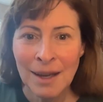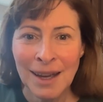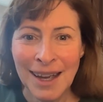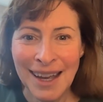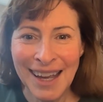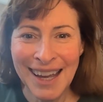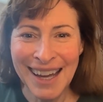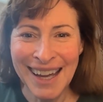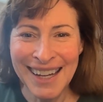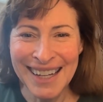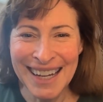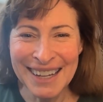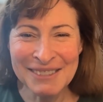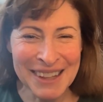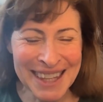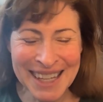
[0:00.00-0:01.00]
And
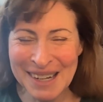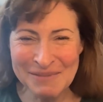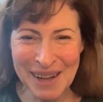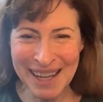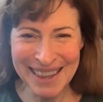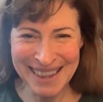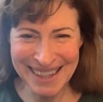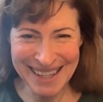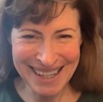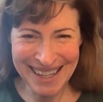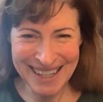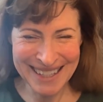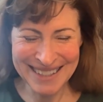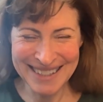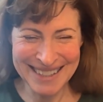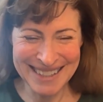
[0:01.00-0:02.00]
within a month,
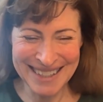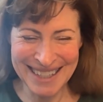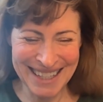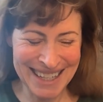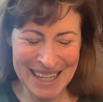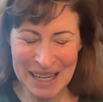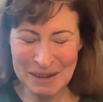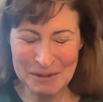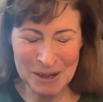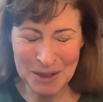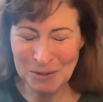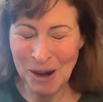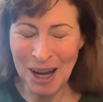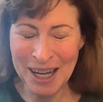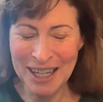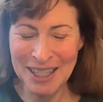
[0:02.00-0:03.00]
he was
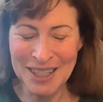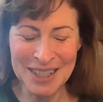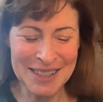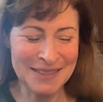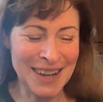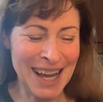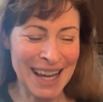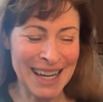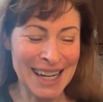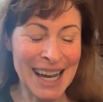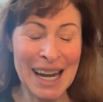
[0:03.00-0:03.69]
walking just fine.